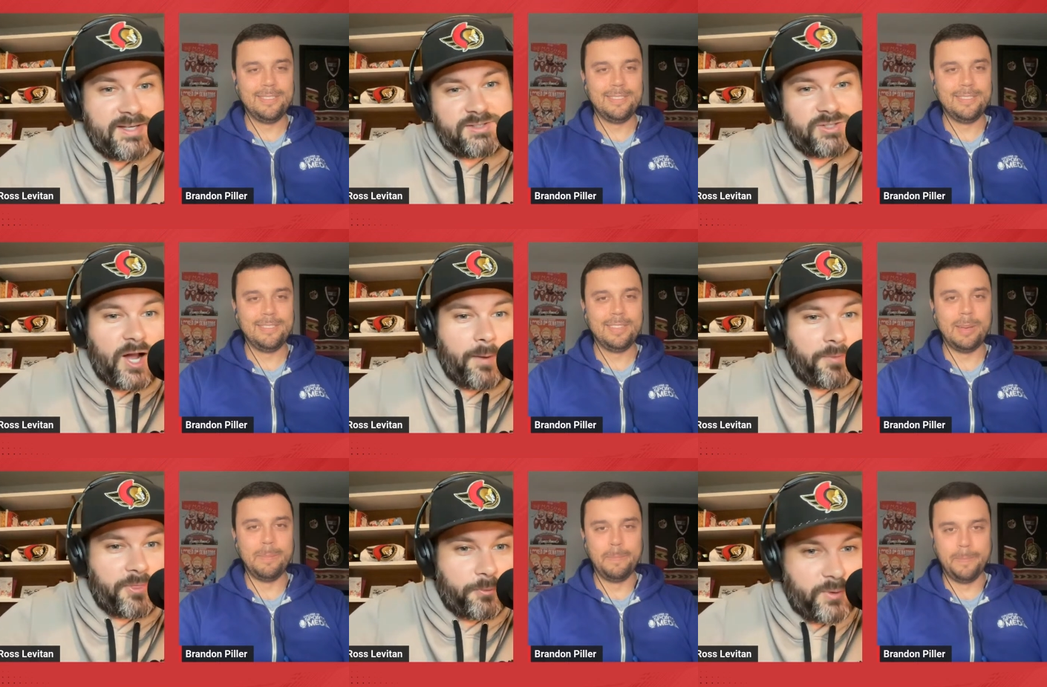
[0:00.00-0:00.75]
Speaker 1: is
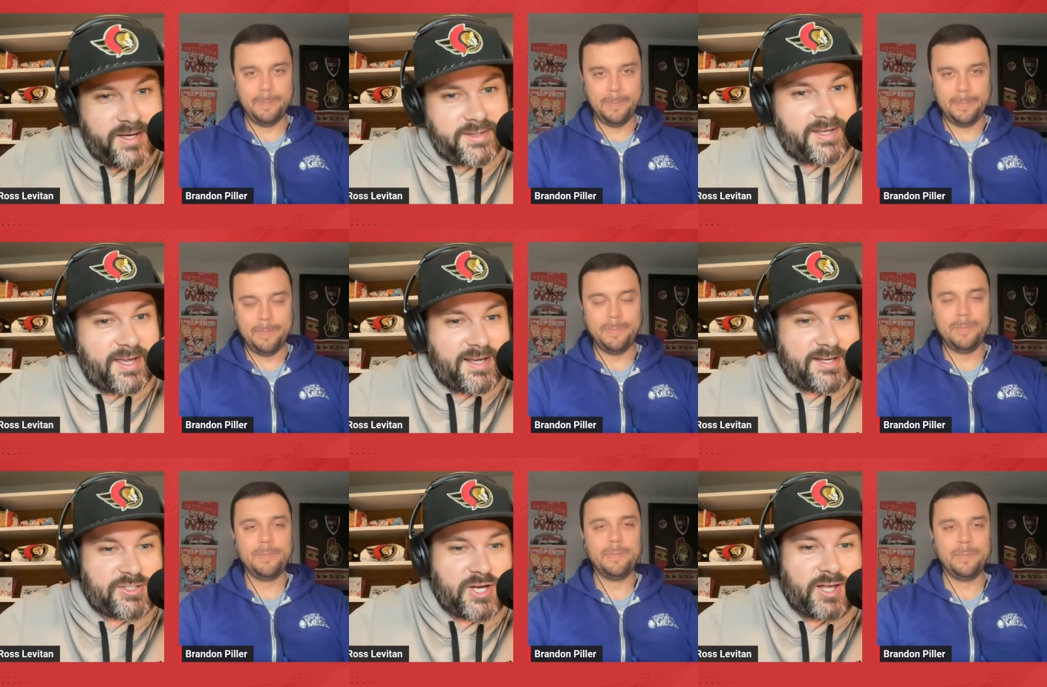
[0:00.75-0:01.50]
top three in the
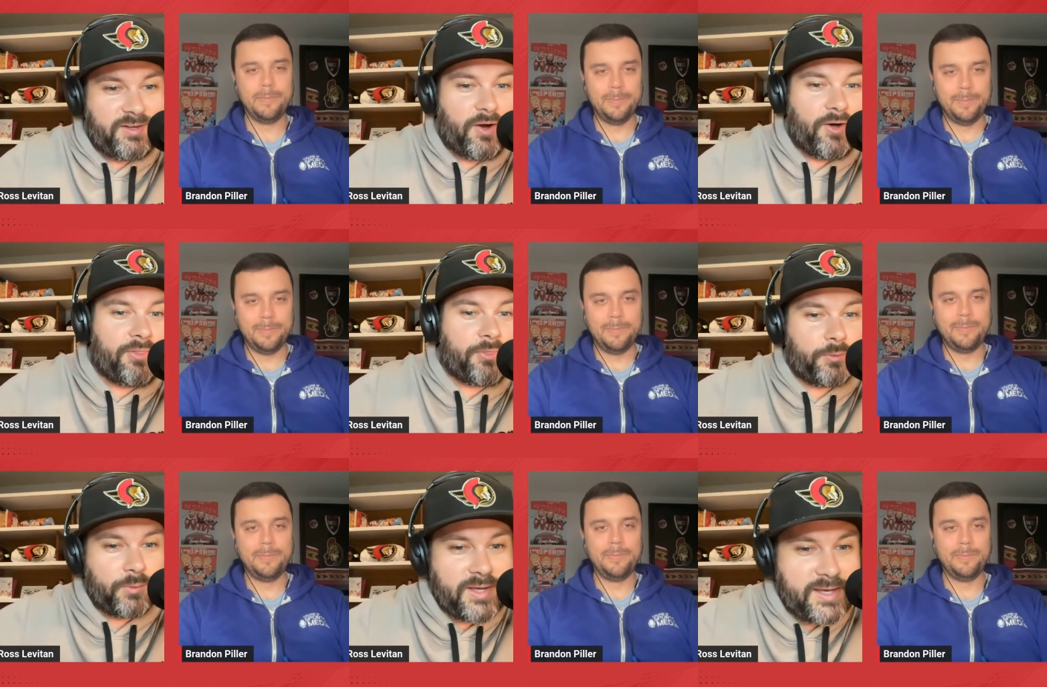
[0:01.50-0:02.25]
NHL in all
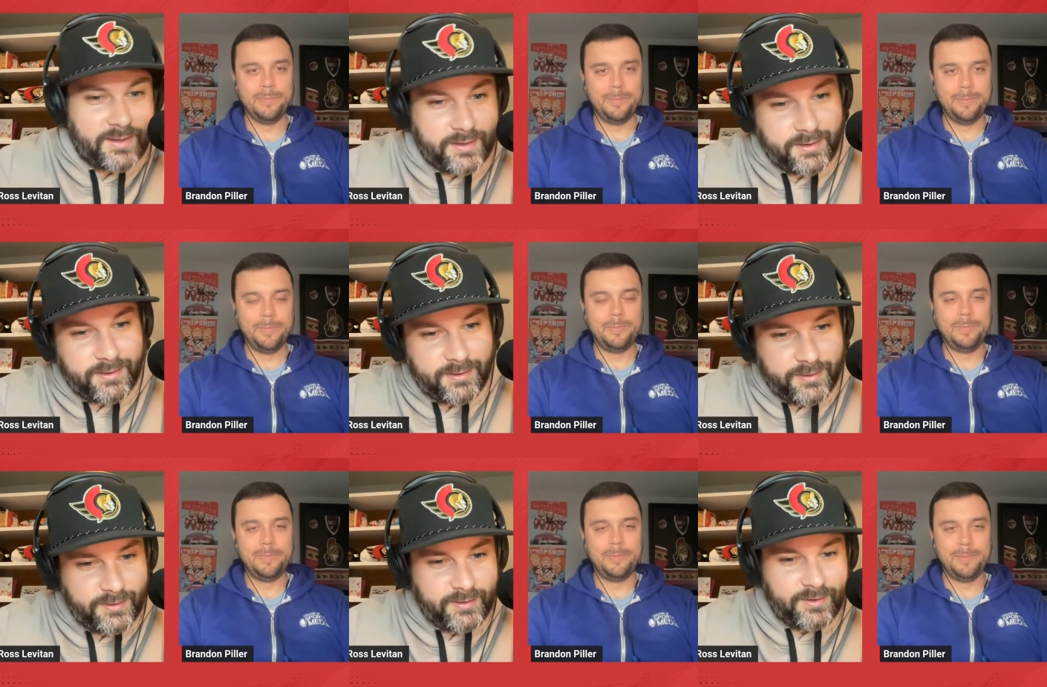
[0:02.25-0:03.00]
three
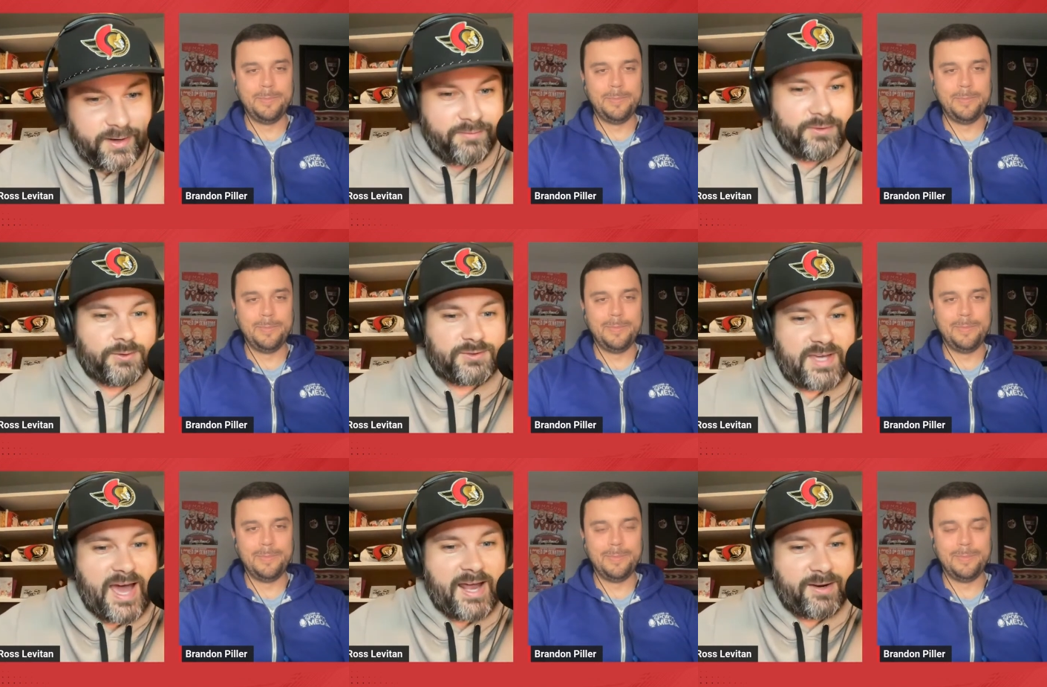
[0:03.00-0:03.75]
of
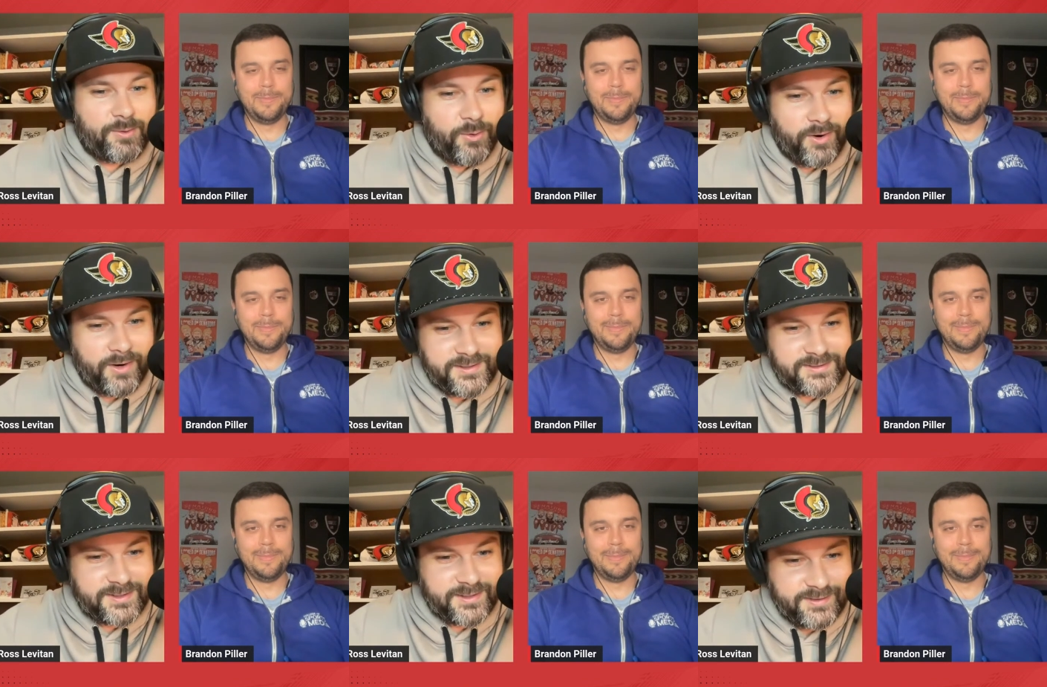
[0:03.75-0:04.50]
those
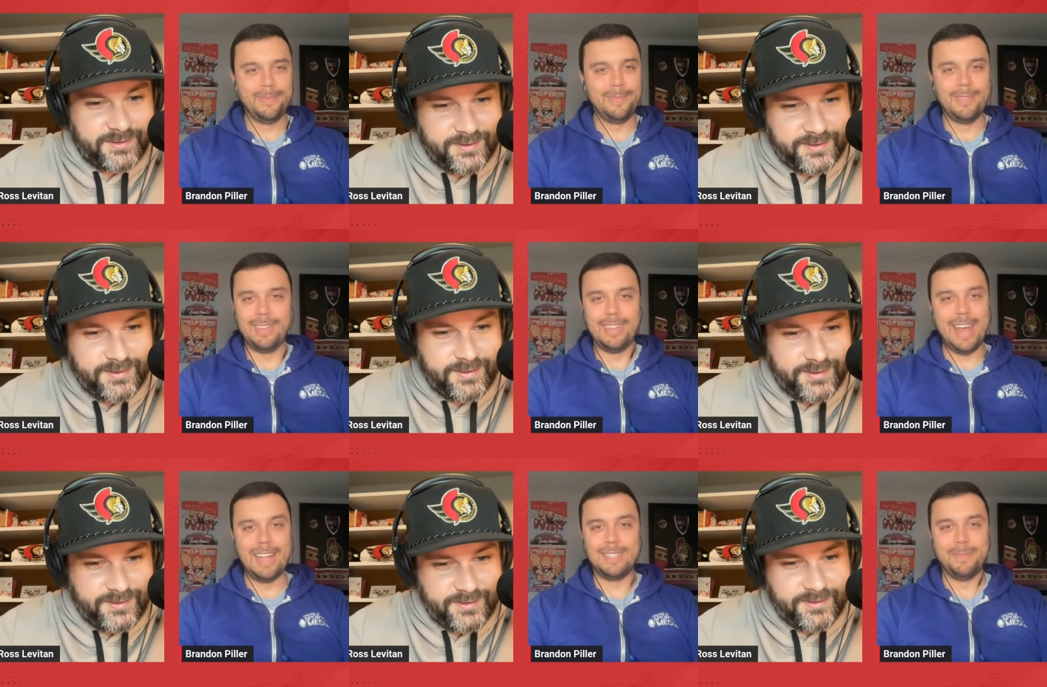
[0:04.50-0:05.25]
categories.
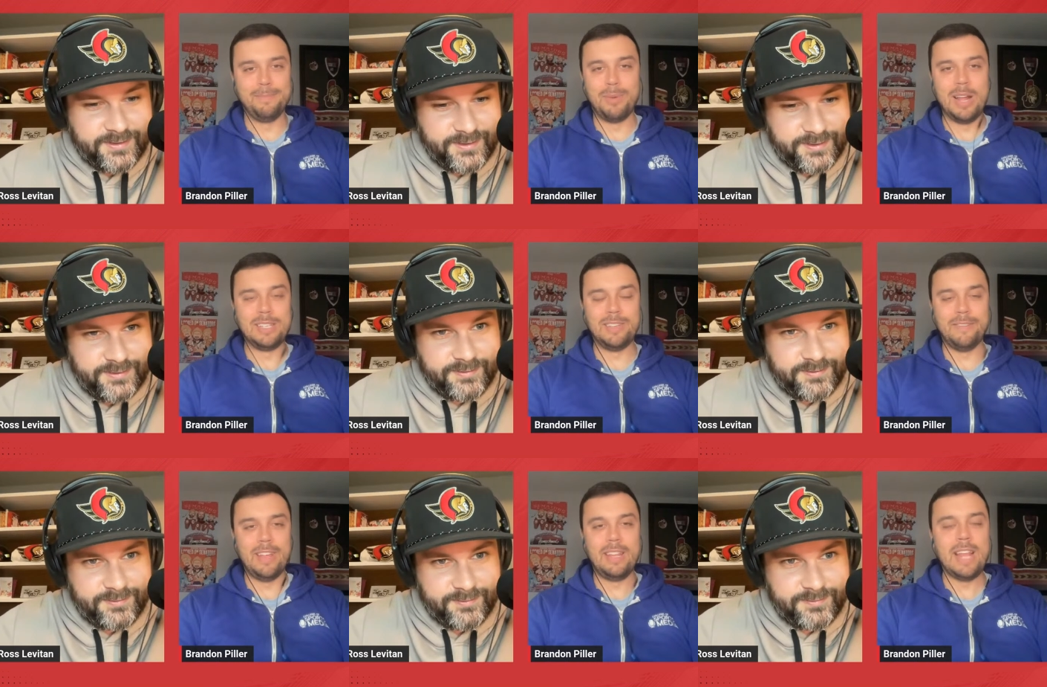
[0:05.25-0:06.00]
That's
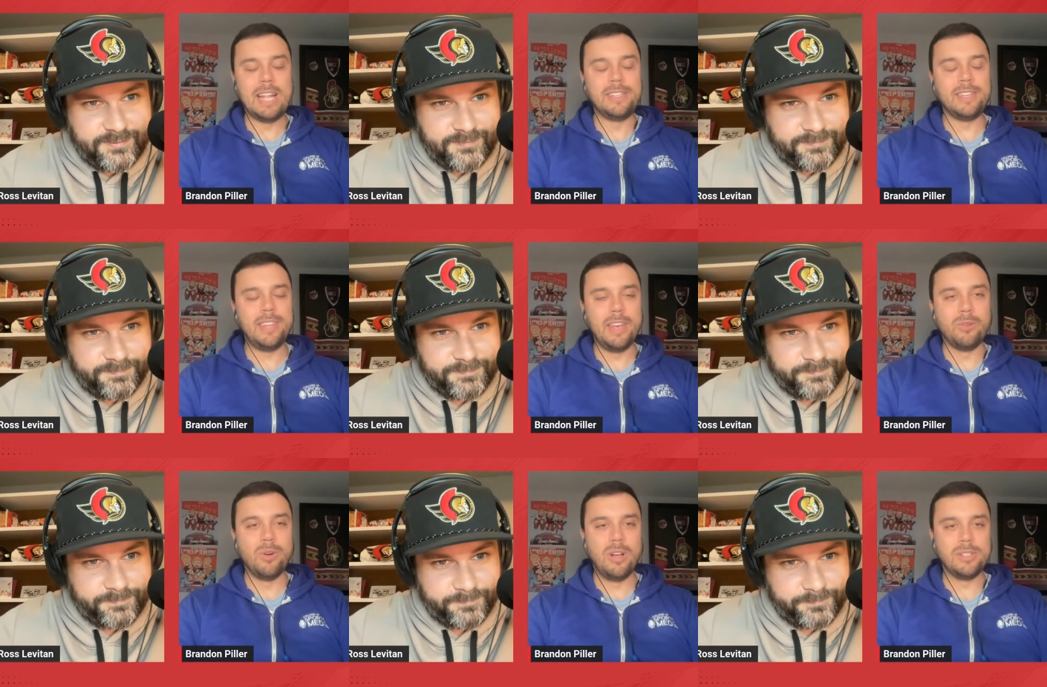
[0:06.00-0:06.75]
impressive. And
Speaker 2: that's the
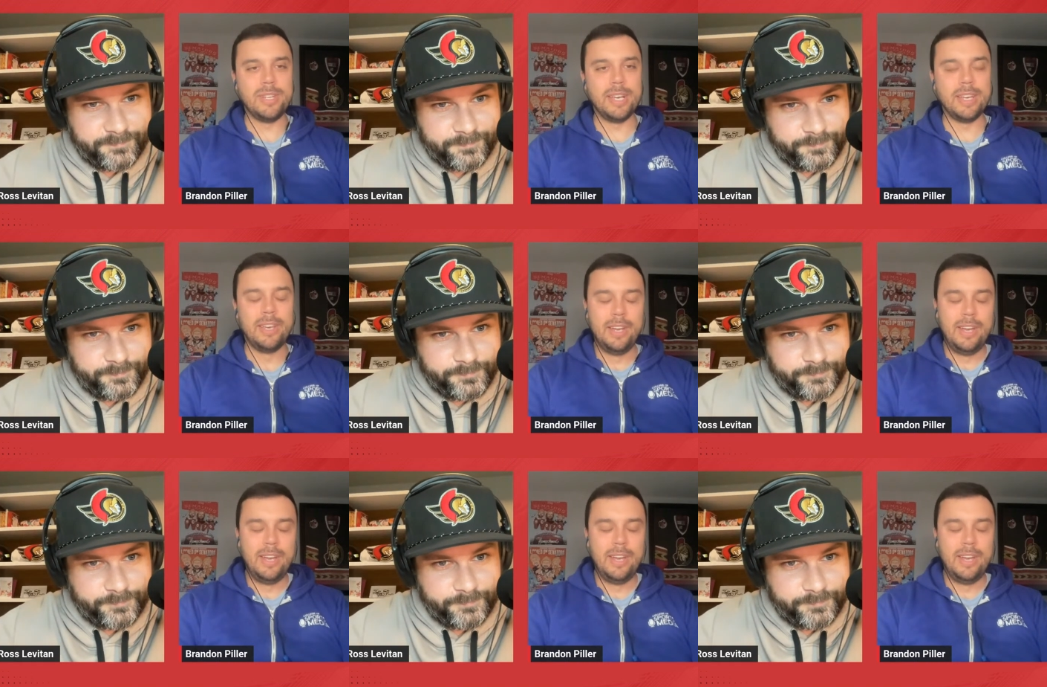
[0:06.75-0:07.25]
thing, Ross. Like,